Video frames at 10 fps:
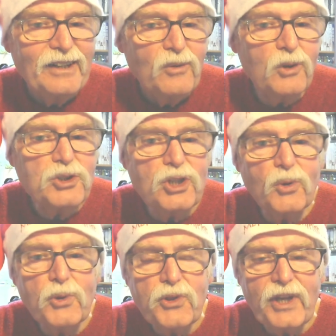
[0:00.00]
What
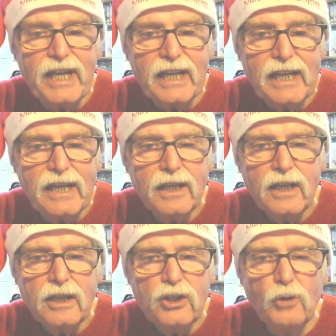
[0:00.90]
you think,
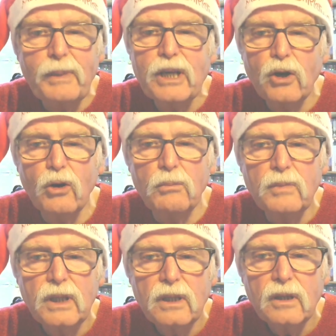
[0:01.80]
you
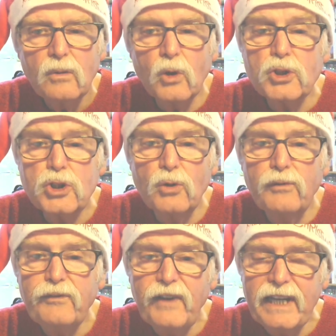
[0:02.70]
become. What you
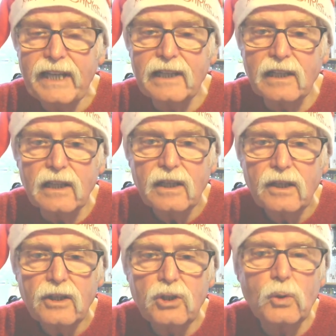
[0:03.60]
feel,
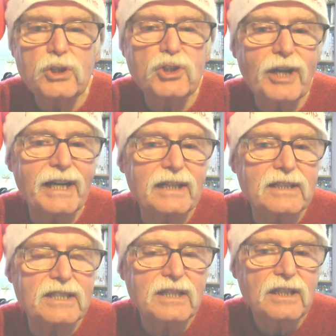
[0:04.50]
you
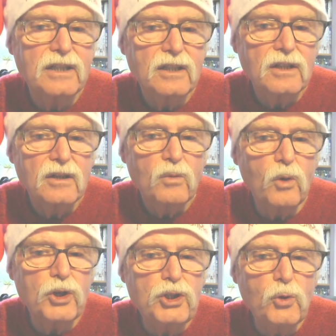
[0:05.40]
attract.
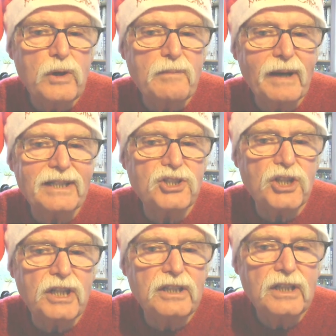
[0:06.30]
What you
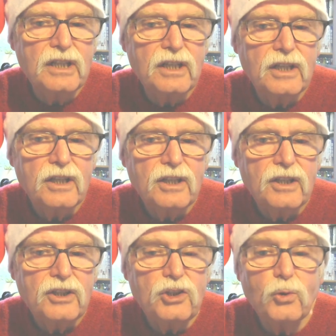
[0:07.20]
imagine,
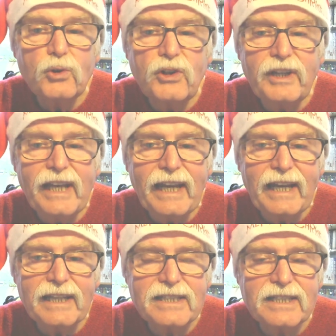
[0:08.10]
you
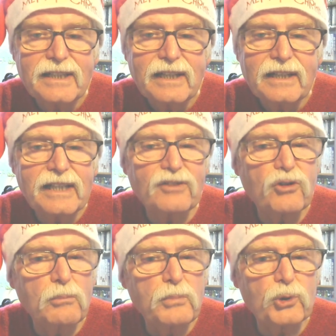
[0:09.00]
create. That's
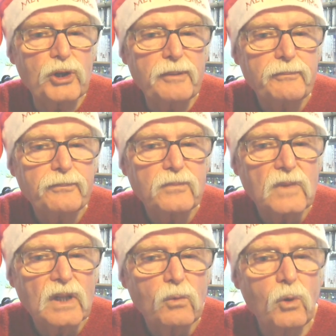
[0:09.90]
from Buddha.
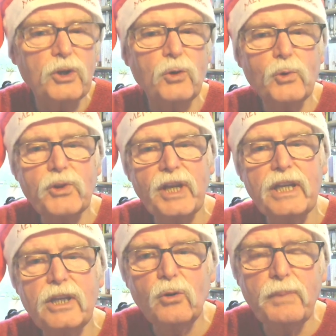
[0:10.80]
what you
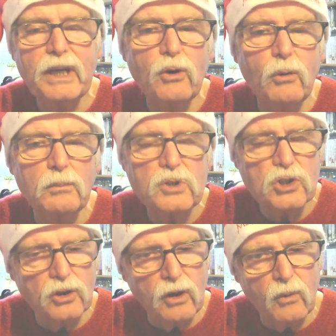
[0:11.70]
think become.
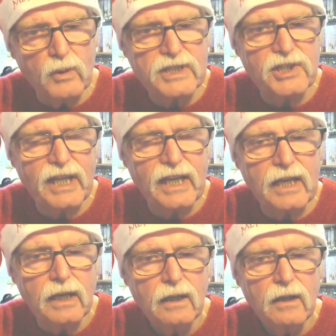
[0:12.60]
So always
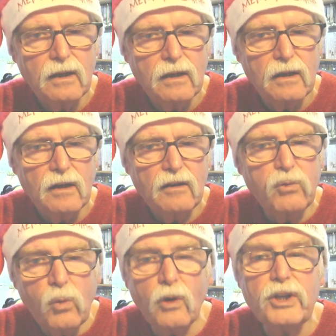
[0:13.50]
think of
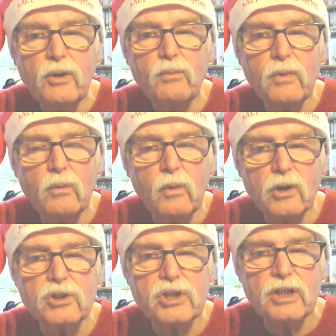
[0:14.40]
what
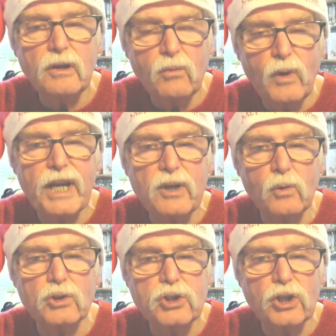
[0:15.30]
and where you
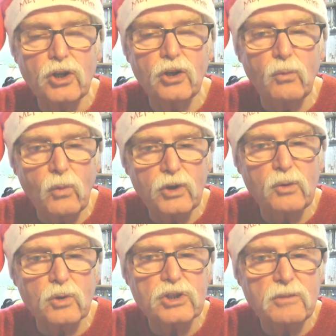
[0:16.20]
want to go and what
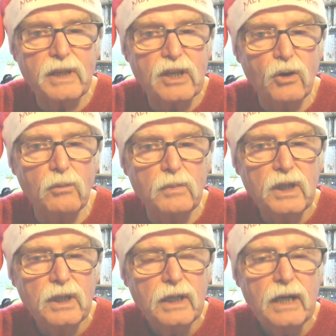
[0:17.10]
you want to become
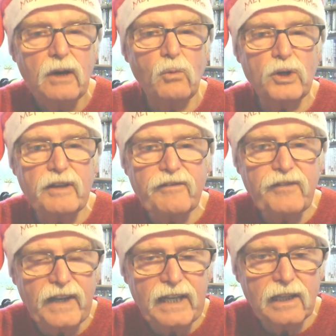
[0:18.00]
and what you
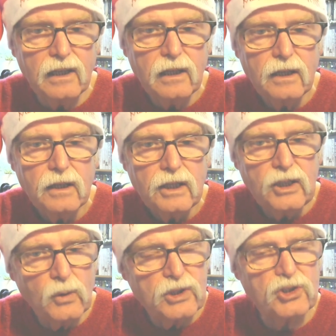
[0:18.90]
feel
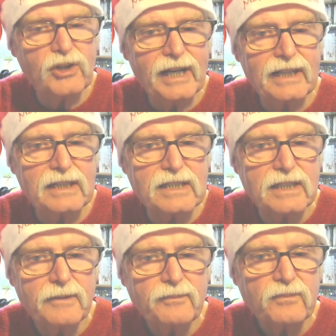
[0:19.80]
you
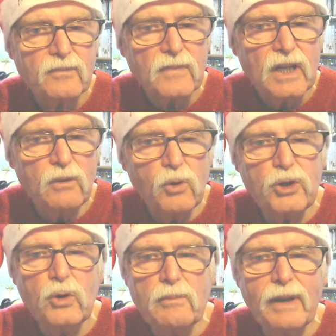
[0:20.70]
attract and what
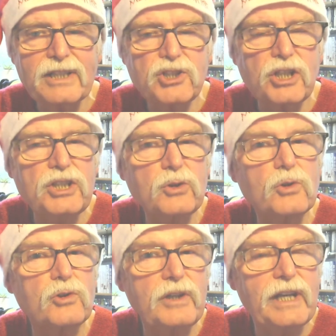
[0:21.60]
you imagine you
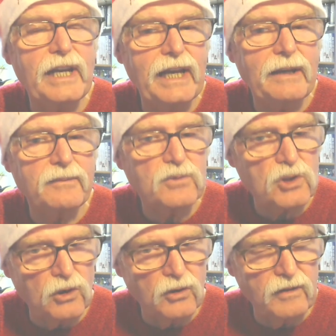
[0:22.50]
create.
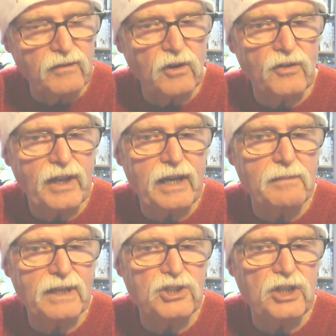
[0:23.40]
So you've got that
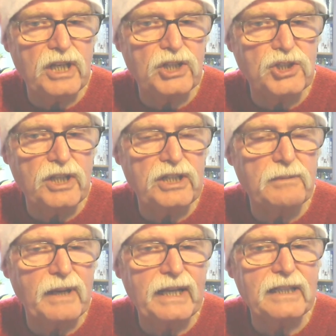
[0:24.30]
imagination in your
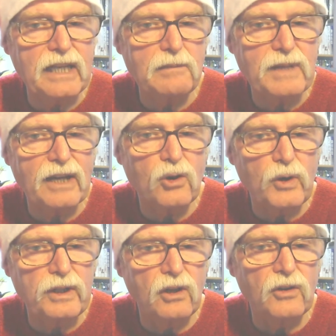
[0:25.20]
mind, keep that
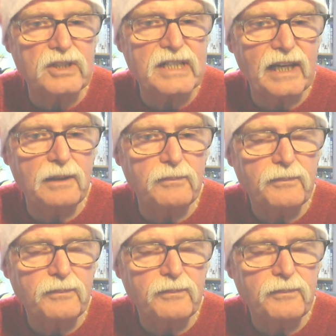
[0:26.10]
going all the time.